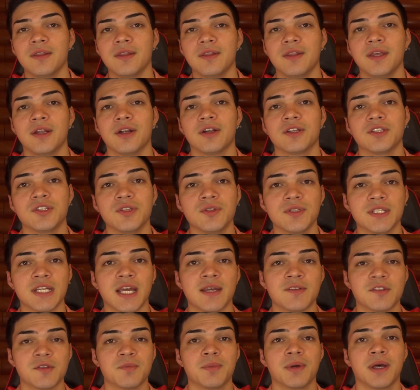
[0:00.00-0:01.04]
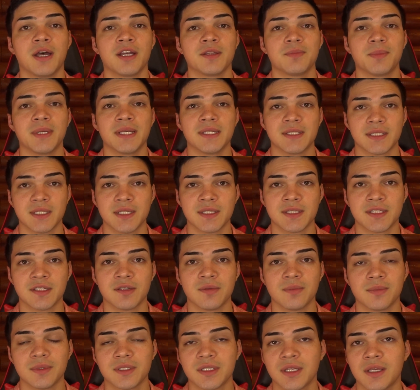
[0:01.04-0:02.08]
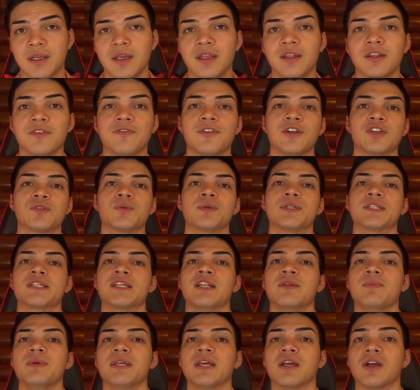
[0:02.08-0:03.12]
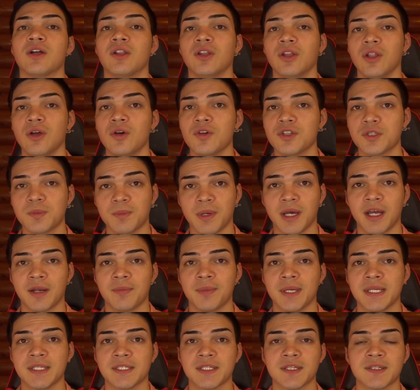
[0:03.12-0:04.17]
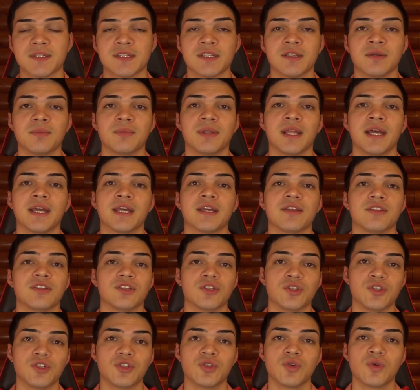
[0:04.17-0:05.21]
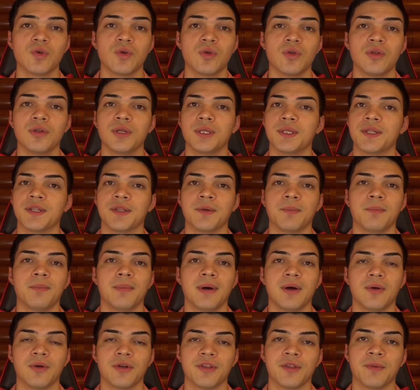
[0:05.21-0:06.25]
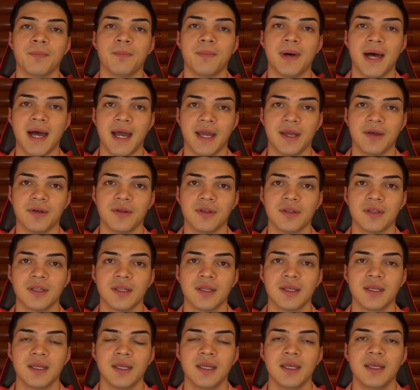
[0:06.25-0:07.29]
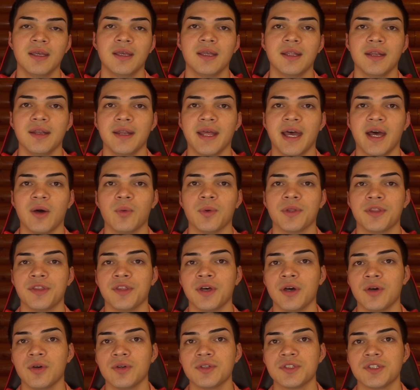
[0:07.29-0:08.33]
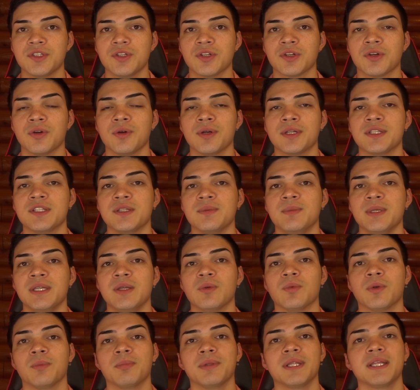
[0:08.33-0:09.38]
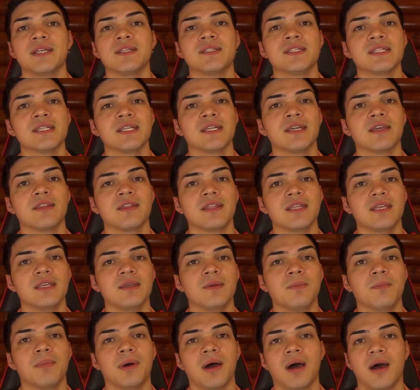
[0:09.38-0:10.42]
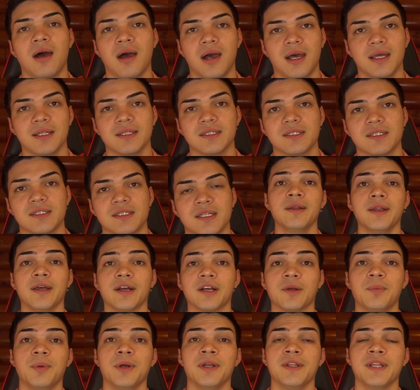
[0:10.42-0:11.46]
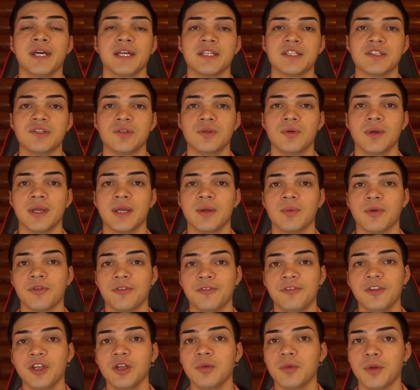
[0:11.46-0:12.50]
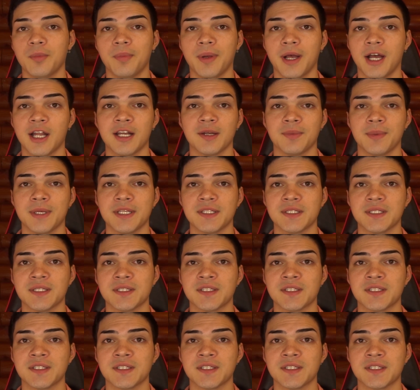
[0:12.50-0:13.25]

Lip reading: there are two types of pod-based systems. First one is going to be a closed pod-based system like the Juul or the Mile. Now with those, you're going to be replacing the pods. Now compare that to a refillable pod-based